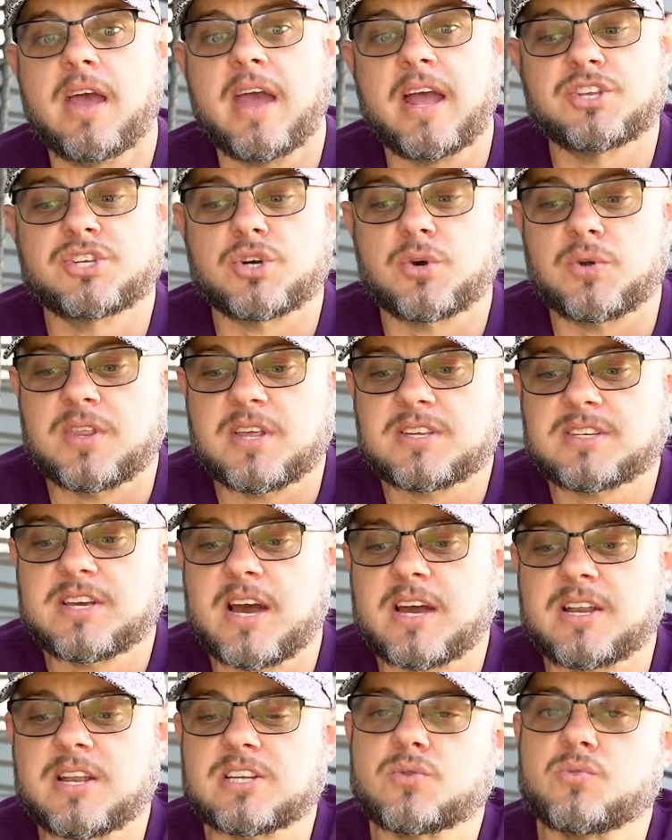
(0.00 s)
And so this
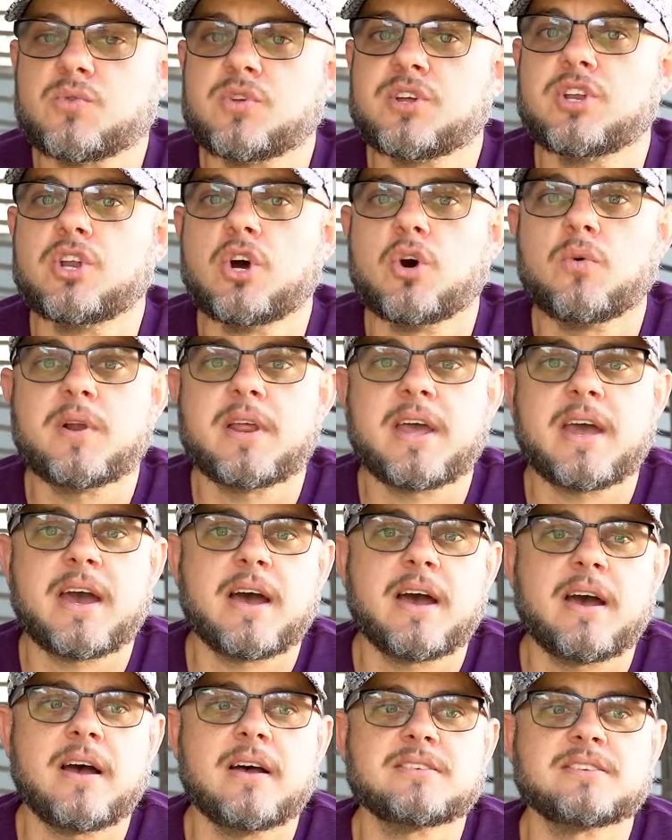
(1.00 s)
guy doesn't really know what he
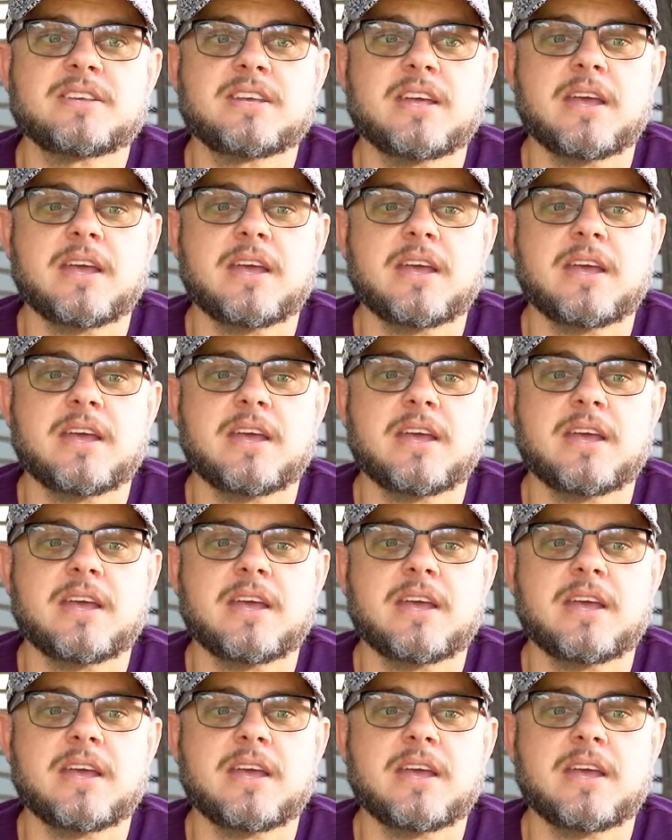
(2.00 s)
has.